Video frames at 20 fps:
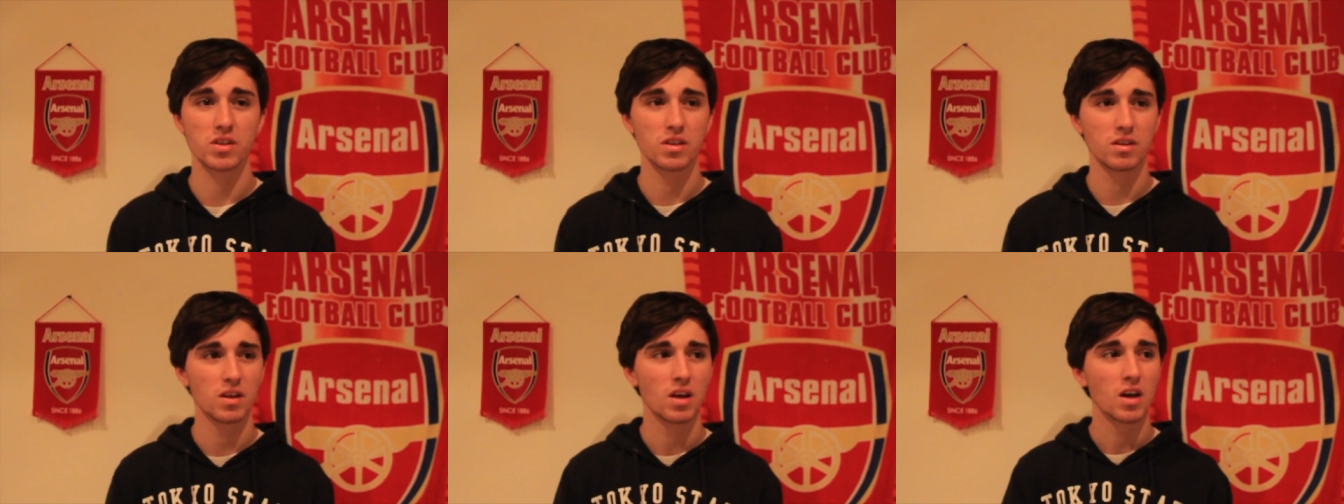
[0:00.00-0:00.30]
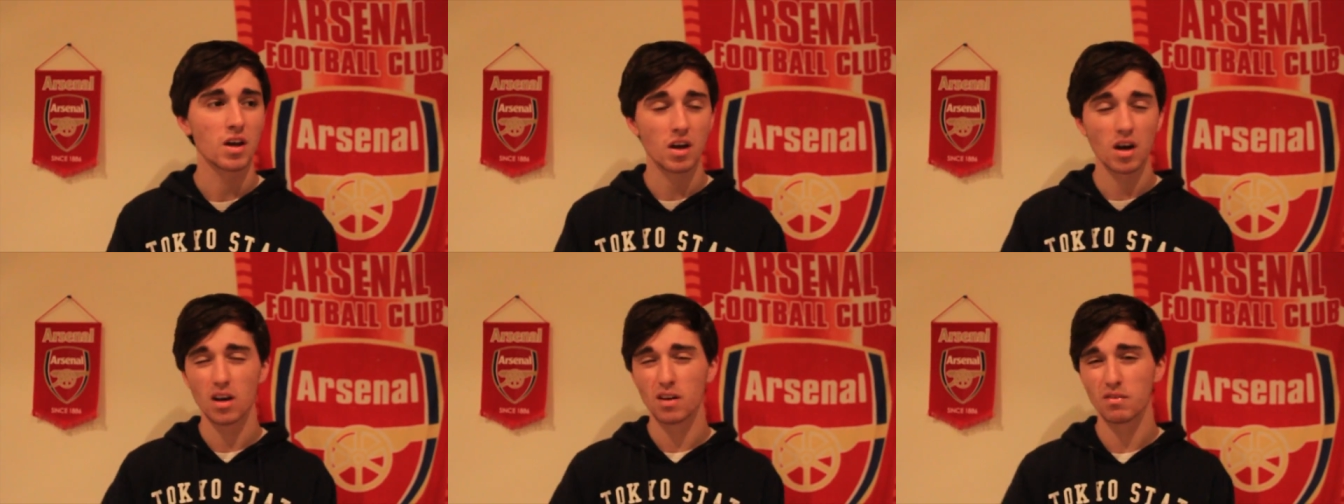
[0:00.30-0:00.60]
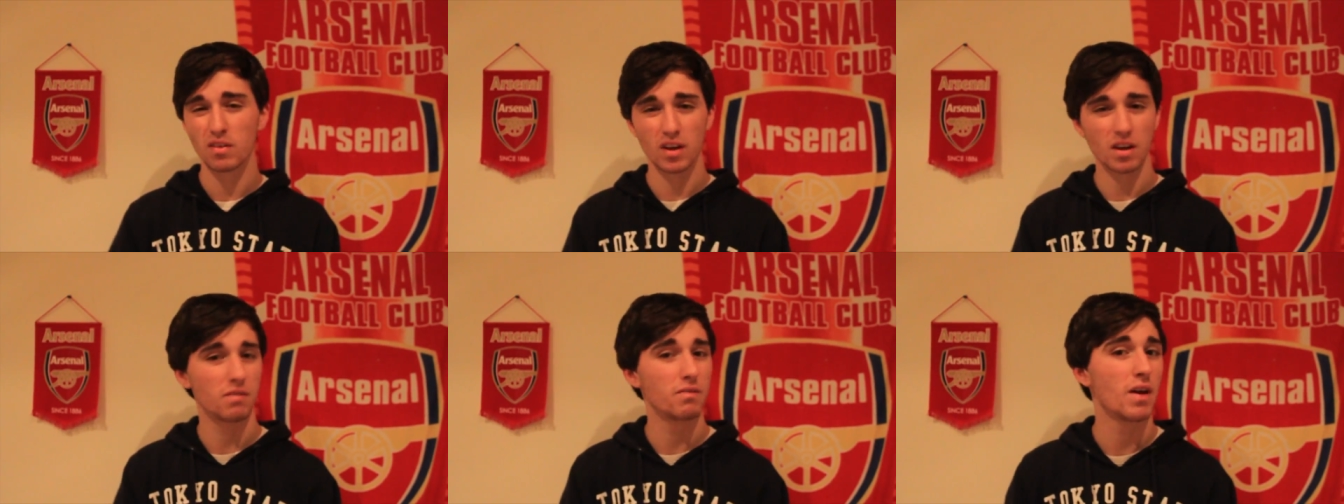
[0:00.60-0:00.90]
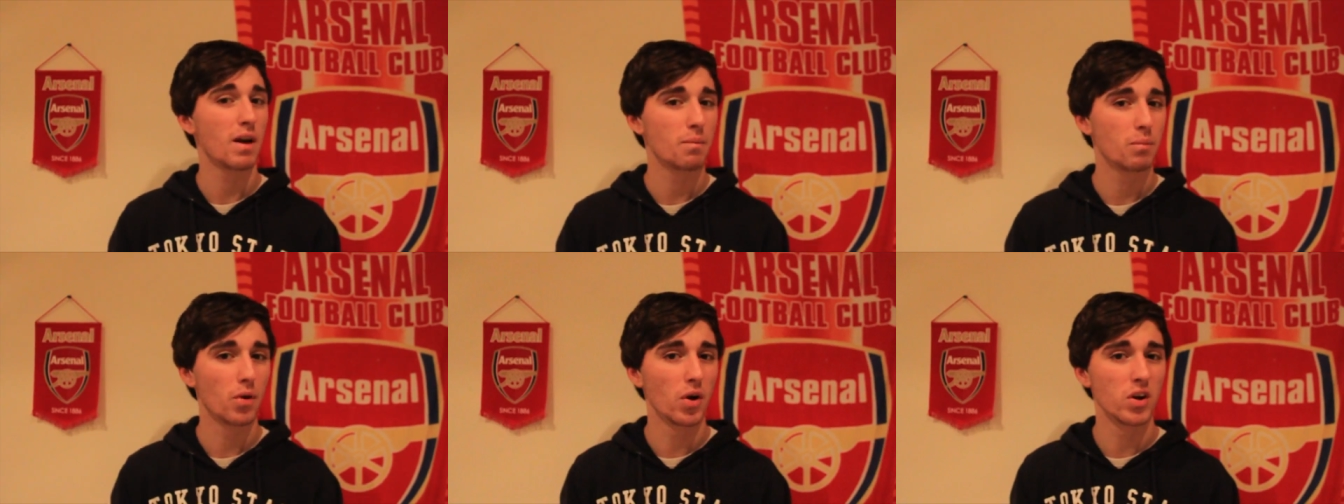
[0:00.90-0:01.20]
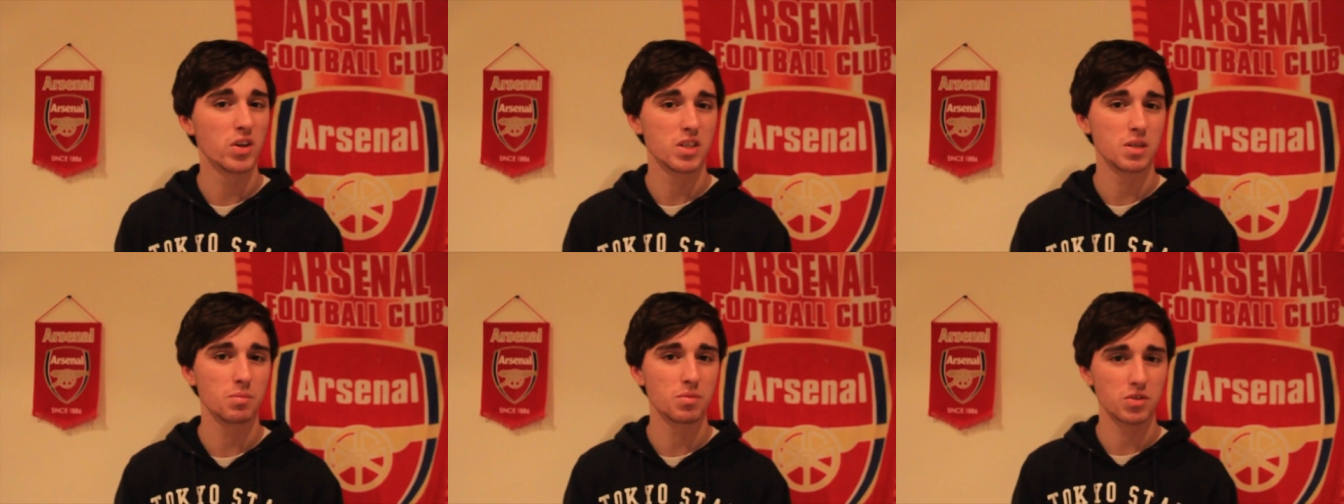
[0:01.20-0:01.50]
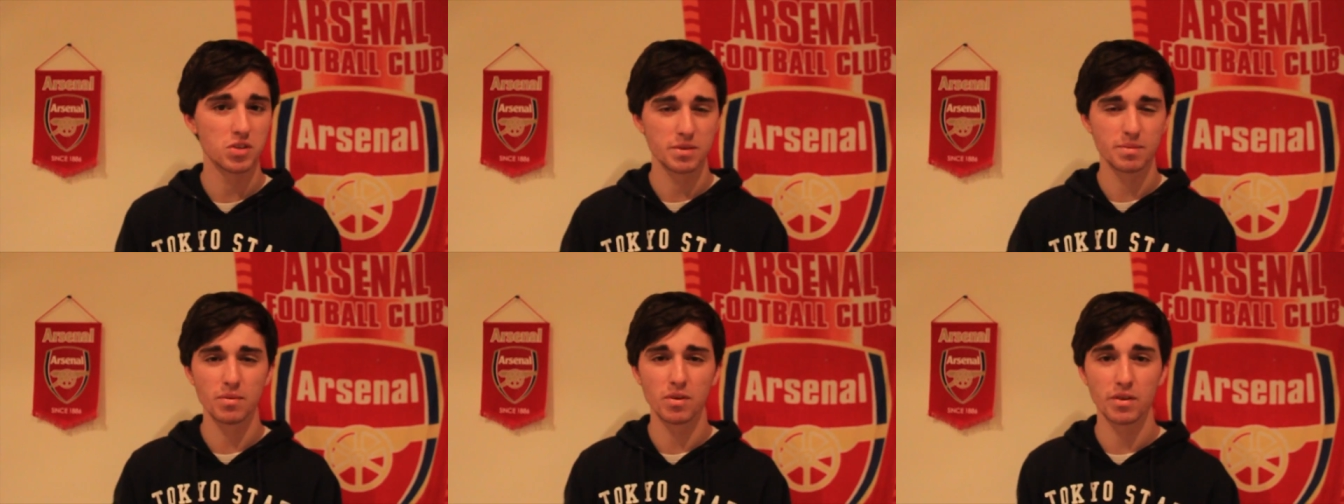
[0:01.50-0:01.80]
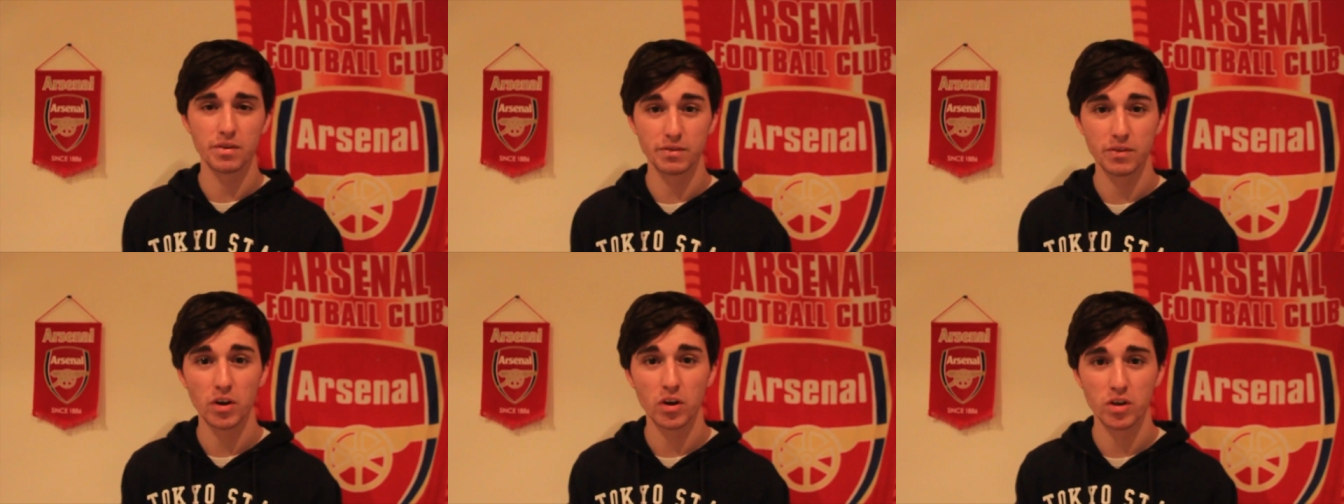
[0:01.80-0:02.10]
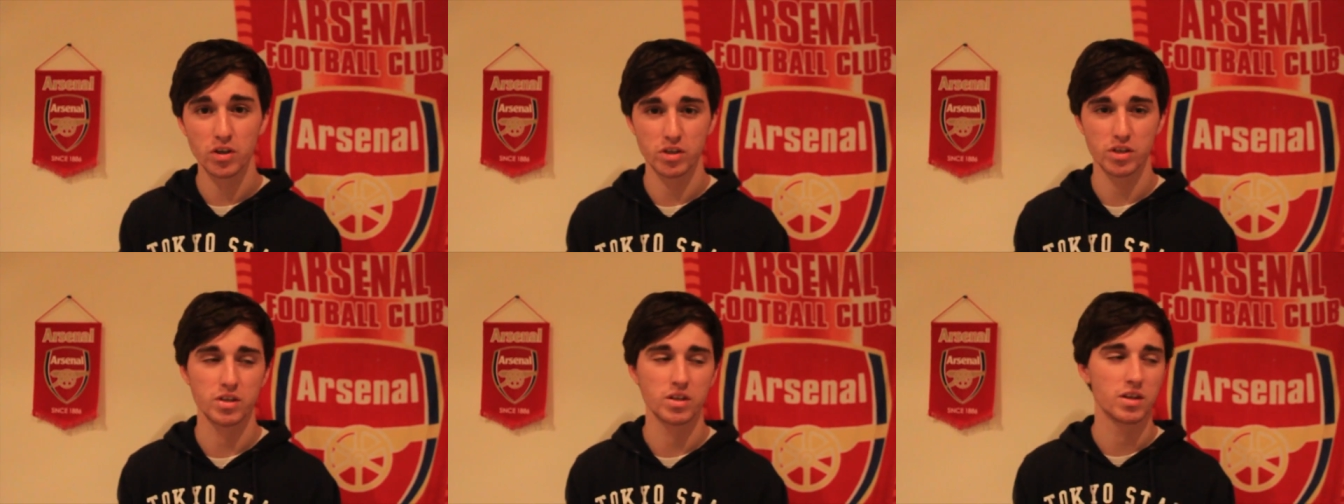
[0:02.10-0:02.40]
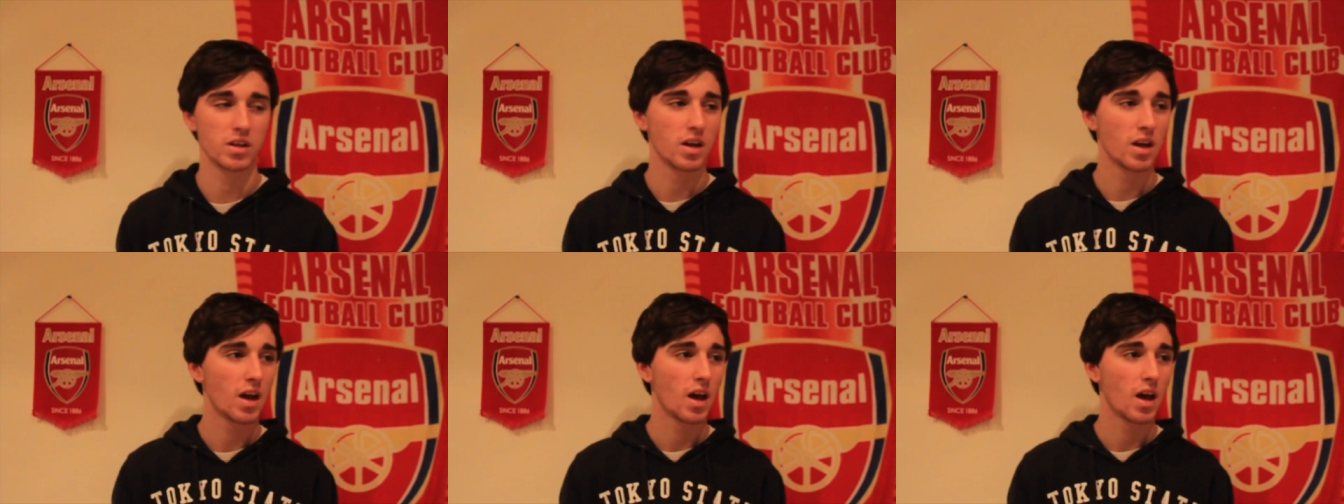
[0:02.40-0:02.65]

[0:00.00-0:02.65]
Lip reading: and kind of like a Van Persie but a smaller version,